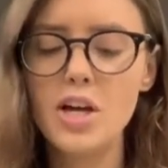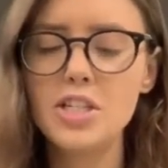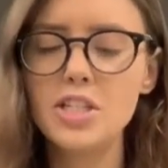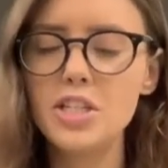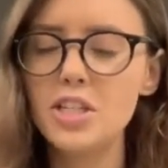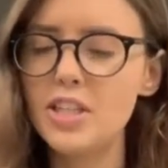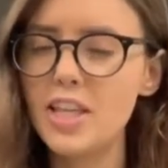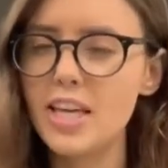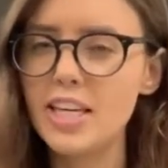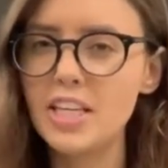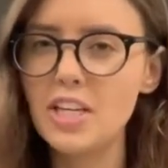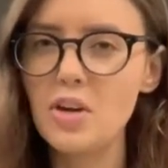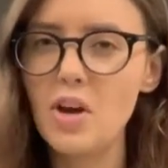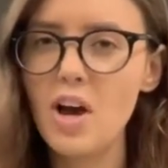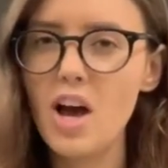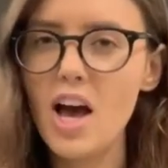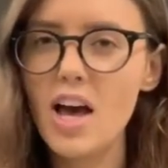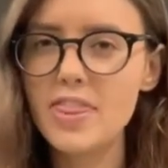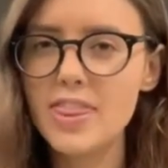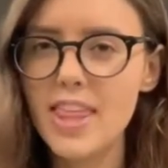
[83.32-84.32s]
Do you think you
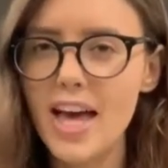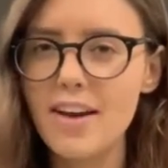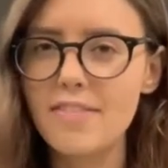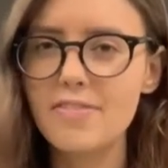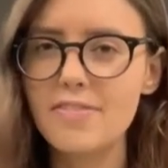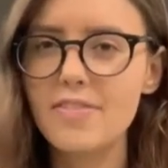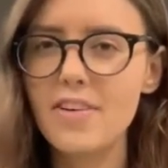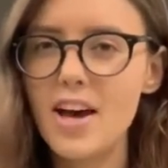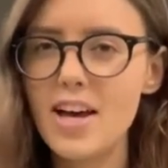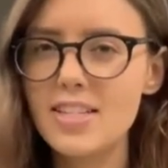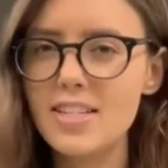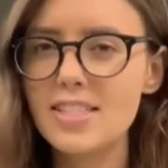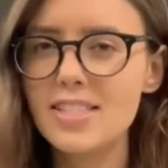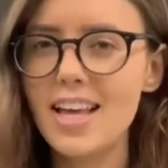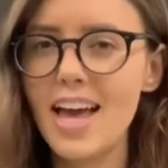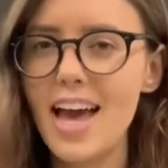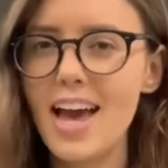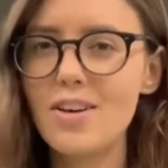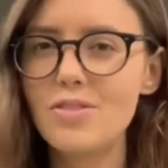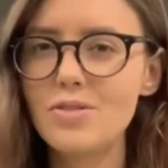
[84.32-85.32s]
heard that first
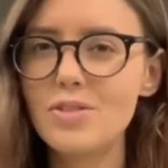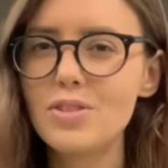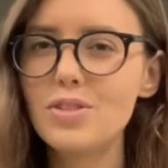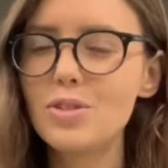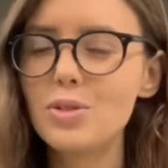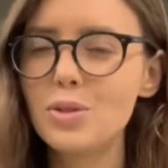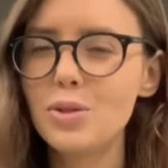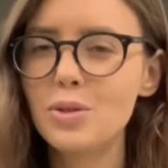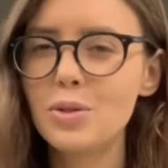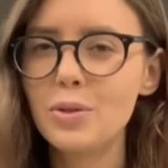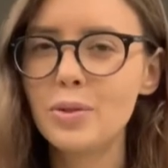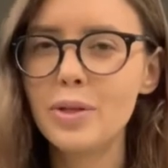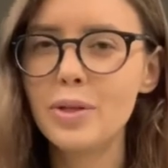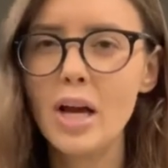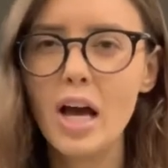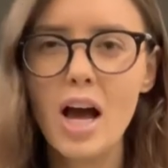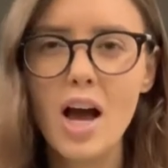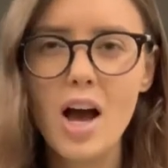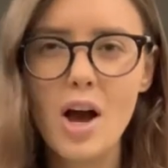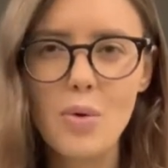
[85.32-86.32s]
sound?
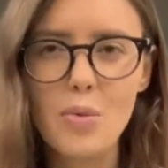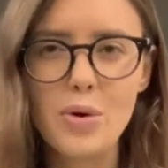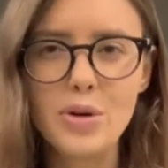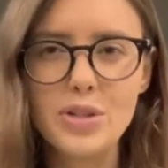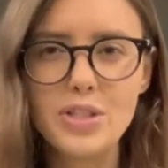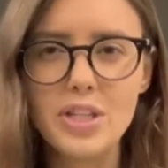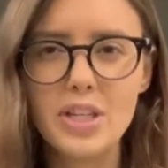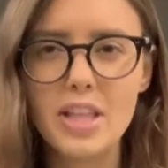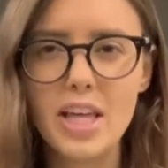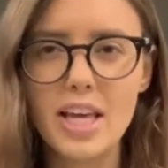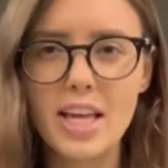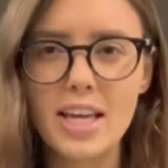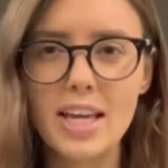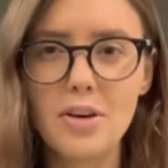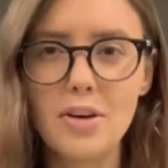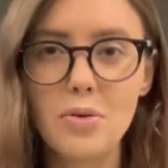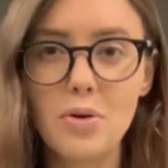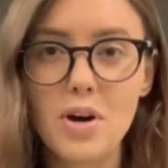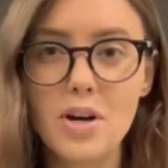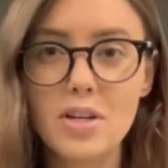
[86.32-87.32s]
What do you think it
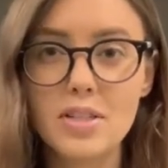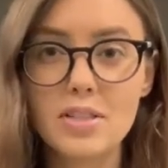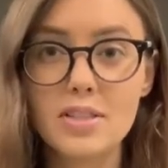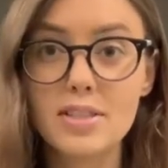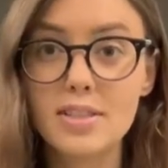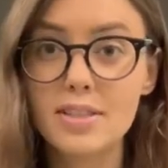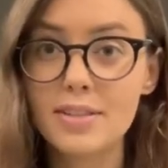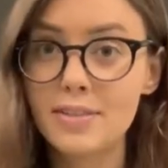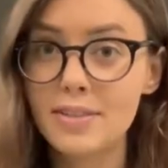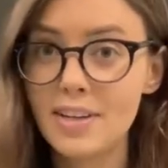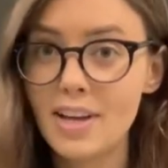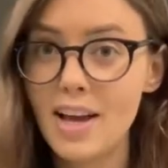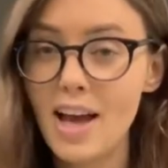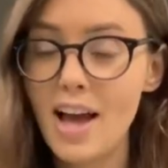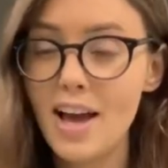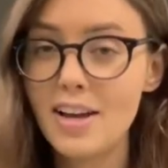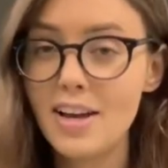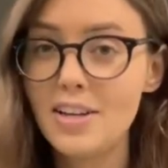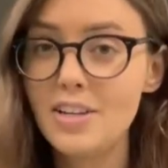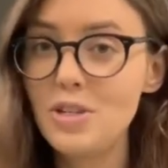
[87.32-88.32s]
was?
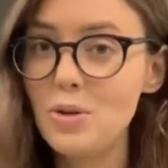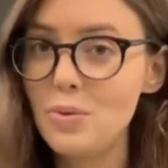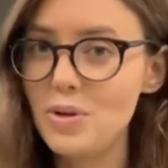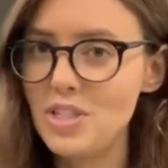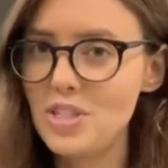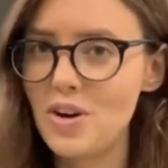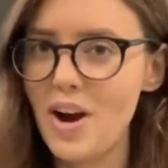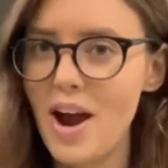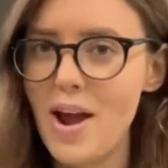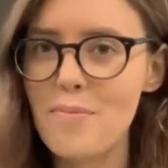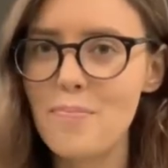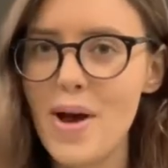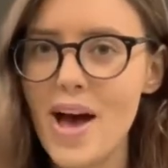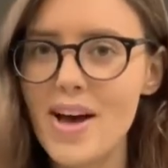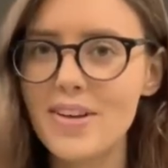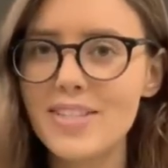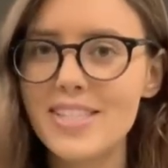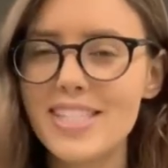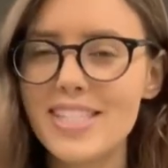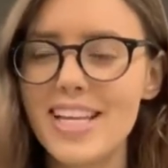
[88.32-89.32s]
Should we try and
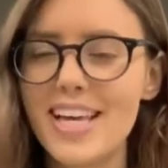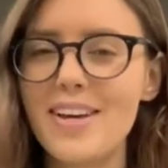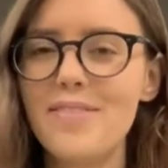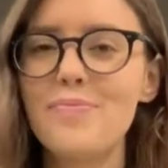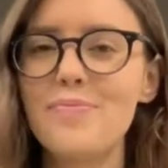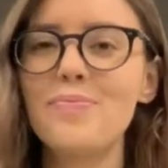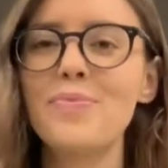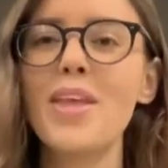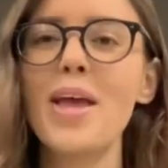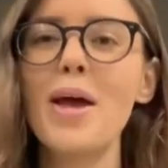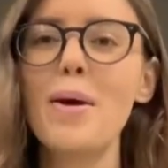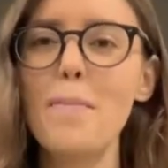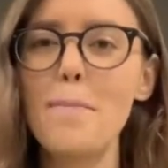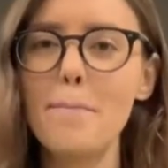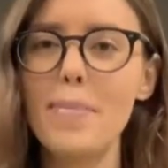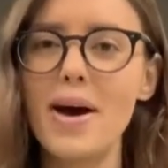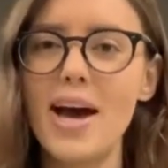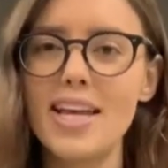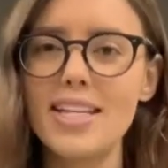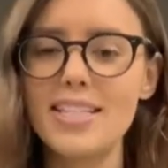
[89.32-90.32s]
bounce it?
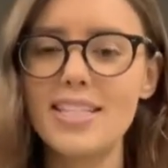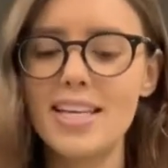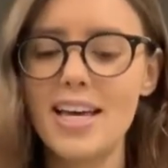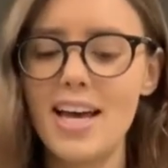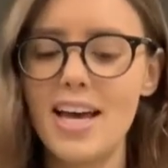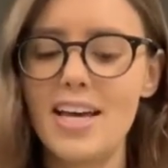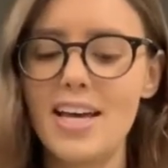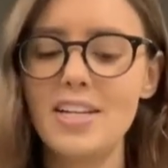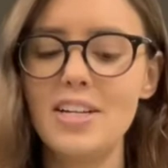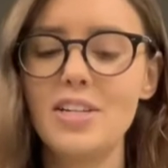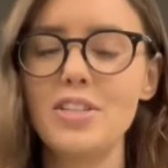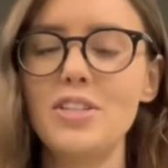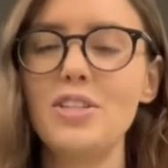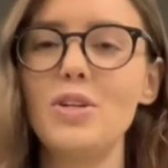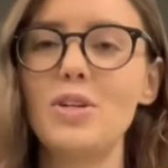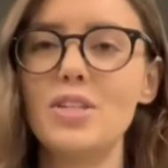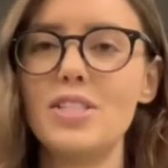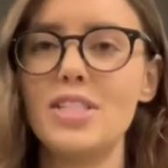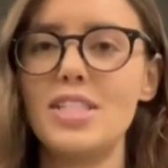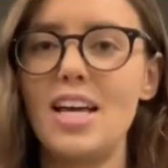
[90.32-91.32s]
My turn, your
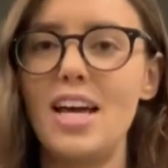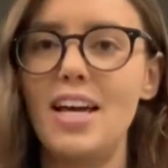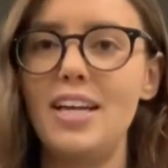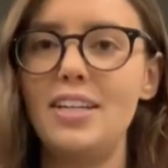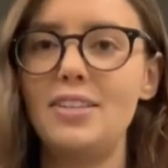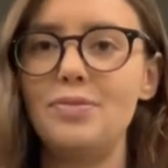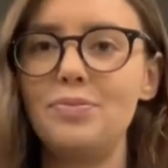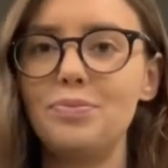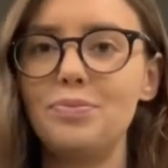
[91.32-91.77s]
turn.